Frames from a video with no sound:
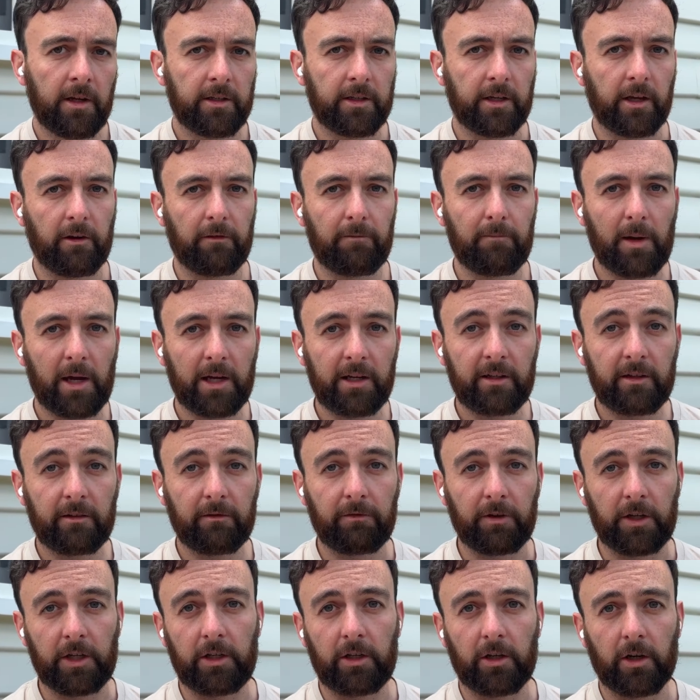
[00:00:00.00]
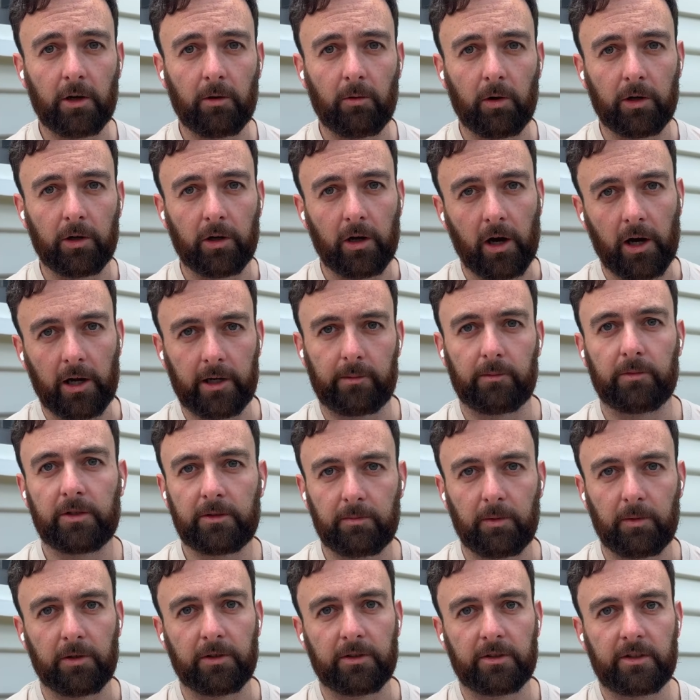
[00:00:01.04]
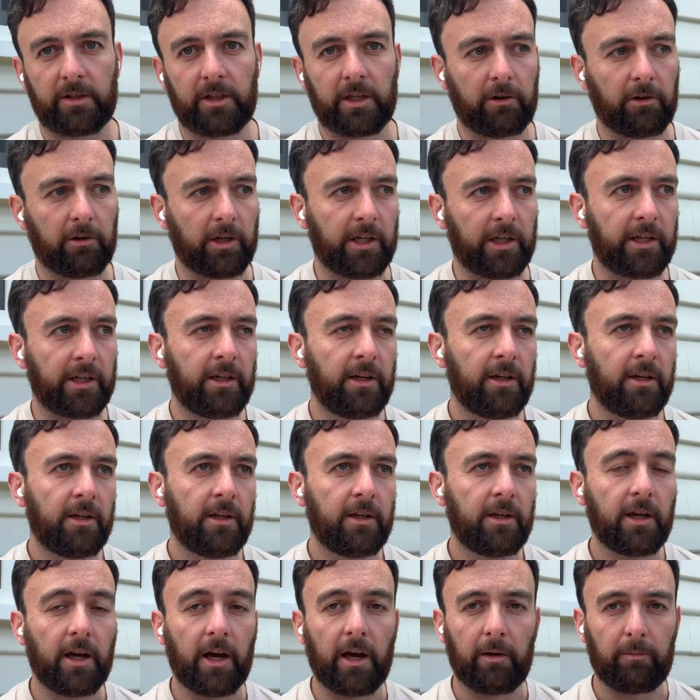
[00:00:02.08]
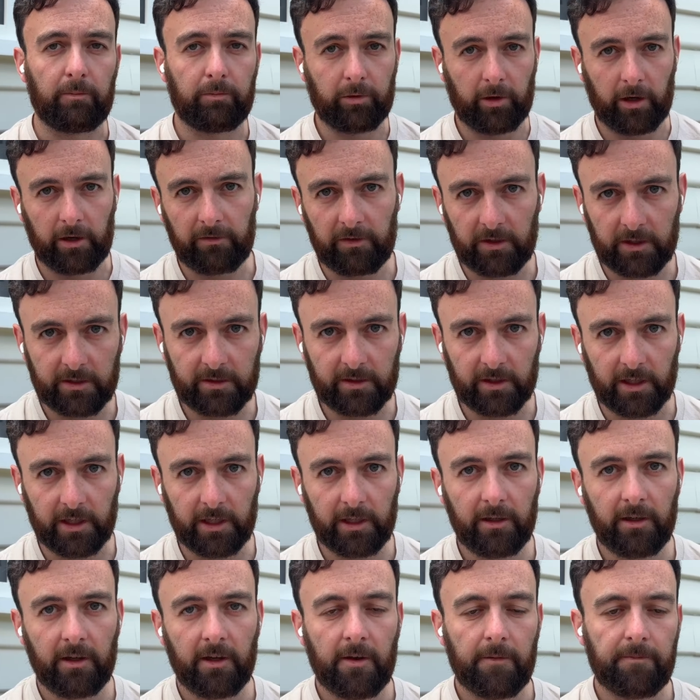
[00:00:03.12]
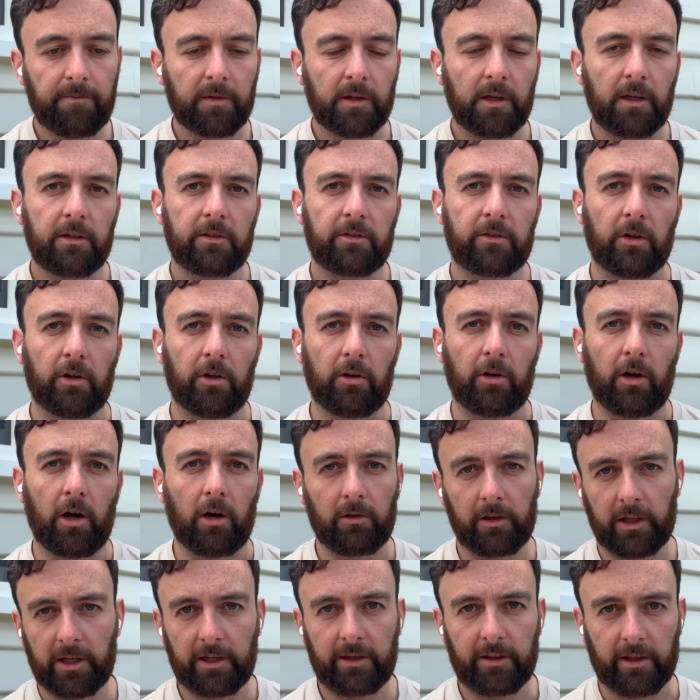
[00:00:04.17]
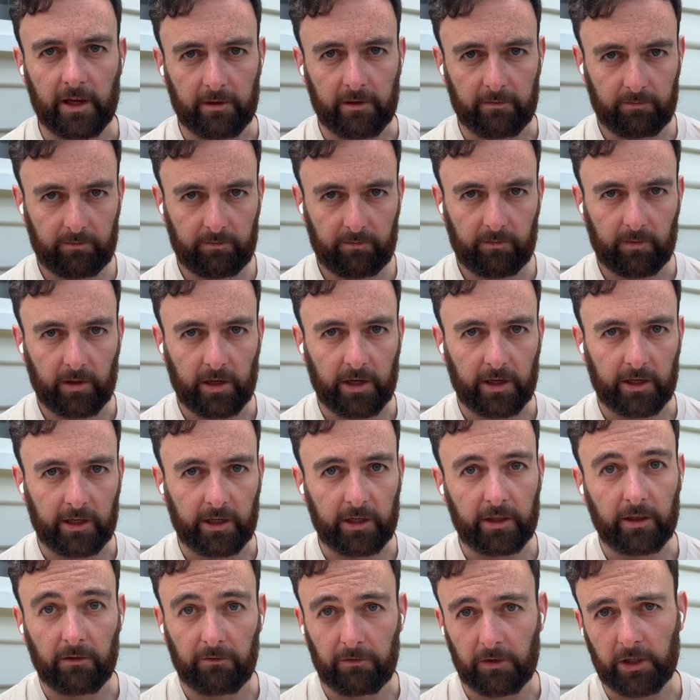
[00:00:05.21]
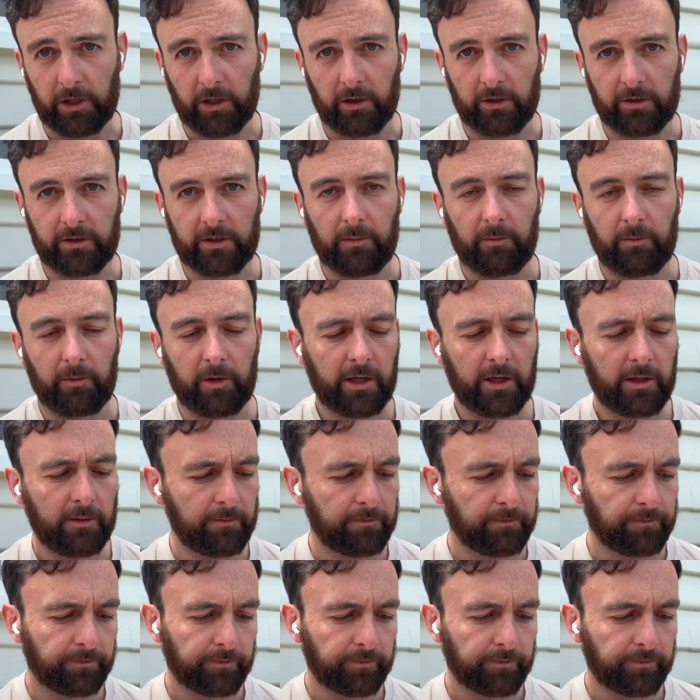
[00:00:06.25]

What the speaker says: Now, I've made a video on item response theory previously, so I'll link that in the video somewhere.